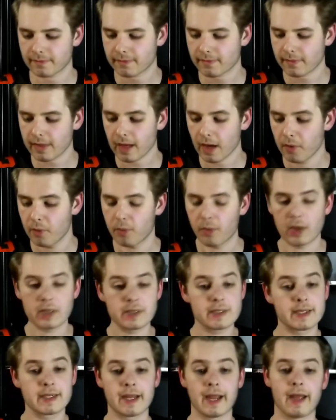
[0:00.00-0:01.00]
Once
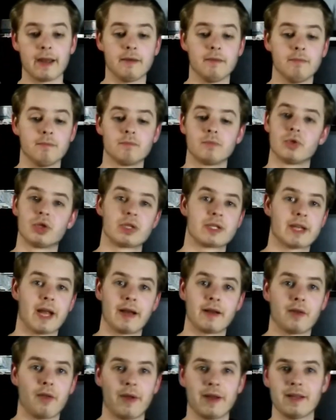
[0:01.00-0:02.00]
again, just kind
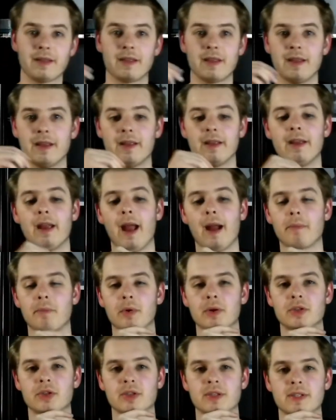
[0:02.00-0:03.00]
of like the
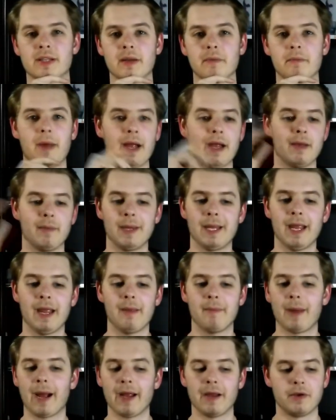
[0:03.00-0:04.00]
Appalachian State Miami game,
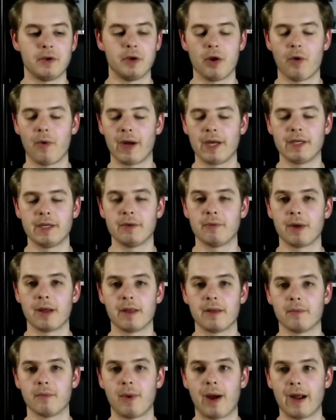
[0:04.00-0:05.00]
I had no idea
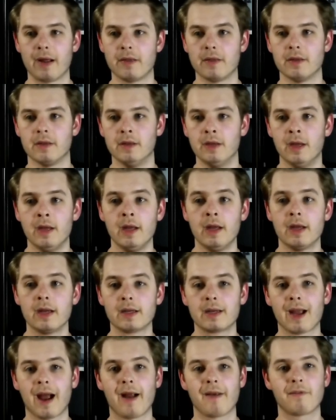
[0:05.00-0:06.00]
why the
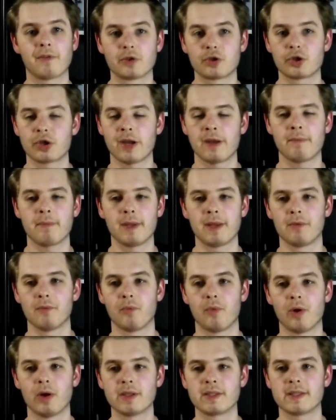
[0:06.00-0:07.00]
conference champion
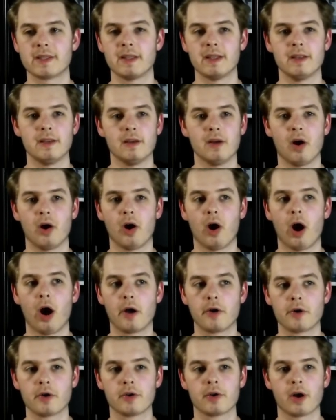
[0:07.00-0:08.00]
was the
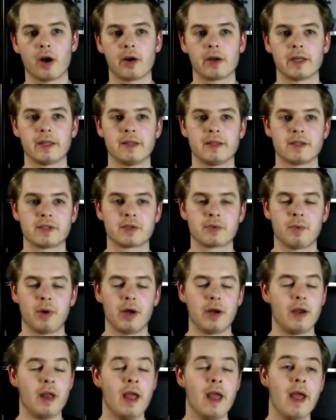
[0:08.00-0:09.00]
underdog in this one.
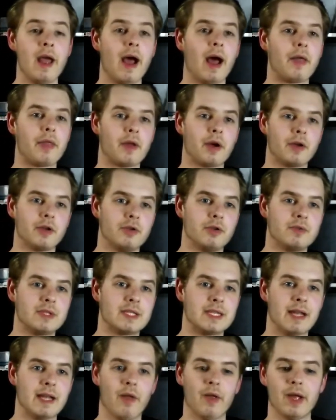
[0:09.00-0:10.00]
I thought
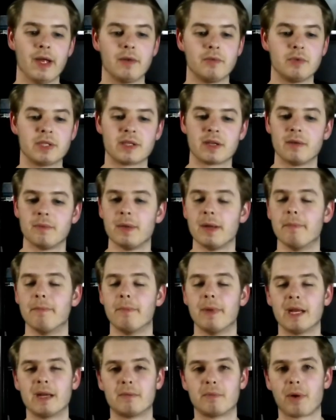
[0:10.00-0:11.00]
UCLA was going to be a
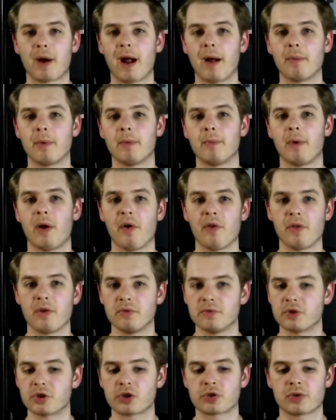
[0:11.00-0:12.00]
big problem. All
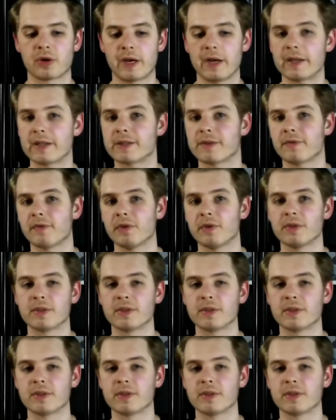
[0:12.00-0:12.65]
those transfers.